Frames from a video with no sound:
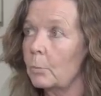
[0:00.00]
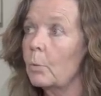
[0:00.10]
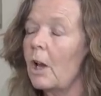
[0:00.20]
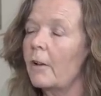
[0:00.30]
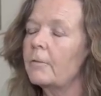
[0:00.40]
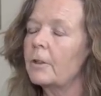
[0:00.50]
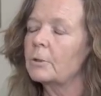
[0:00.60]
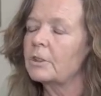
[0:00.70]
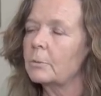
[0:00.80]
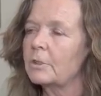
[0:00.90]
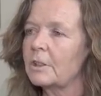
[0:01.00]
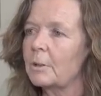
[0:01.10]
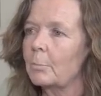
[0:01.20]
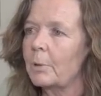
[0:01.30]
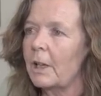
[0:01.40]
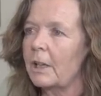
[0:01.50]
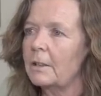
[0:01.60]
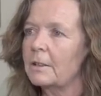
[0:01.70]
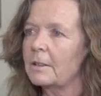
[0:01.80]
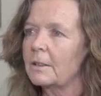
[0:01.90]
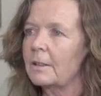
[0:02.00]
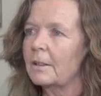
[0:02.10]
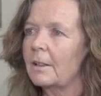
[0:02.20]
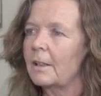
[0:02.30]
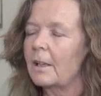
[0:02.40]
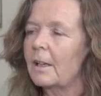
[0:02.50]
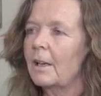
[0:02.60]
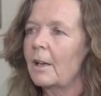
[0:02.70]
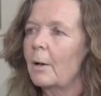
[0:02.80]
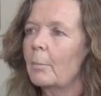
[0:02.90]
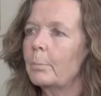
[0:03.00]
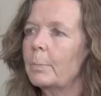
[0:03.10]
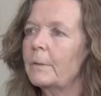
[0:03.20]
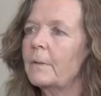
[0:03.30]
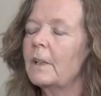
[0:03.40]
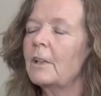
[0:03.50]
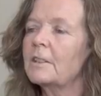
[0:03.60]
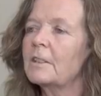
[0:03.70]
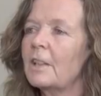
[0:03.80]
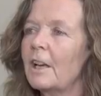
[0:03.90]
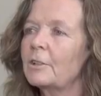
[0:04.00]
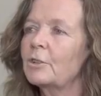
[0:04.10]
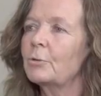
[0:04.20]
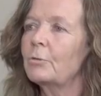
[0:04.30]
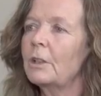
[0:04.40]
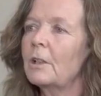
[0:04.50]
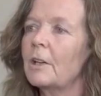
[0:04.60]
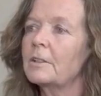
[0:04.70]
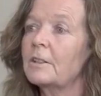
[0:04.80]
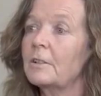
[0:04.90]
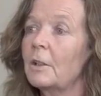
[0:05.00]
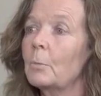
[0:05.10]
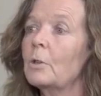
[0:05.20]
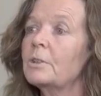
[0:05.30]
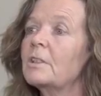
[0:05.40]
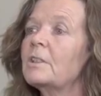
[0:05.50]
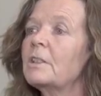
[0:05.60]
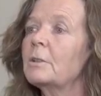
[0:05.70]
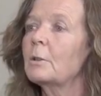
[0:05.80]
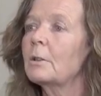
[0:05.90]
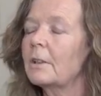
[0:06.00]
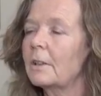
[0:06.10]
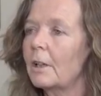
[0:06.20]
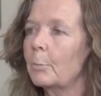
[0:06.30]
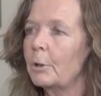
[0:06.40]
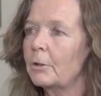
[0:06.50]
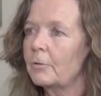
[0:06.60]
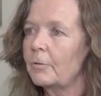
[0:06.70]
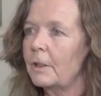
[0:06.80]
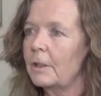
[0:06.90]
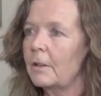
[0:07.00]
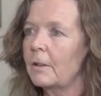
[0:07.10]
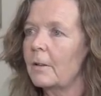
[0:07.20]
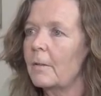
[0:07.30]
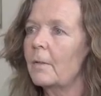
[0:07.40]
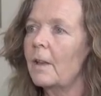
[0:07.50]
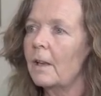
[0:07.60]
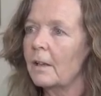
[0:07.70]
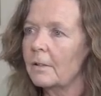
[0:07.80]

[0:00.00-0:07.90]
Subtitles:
Well, I felt it was complete, but then I started to realize that there was still a bit of fear there.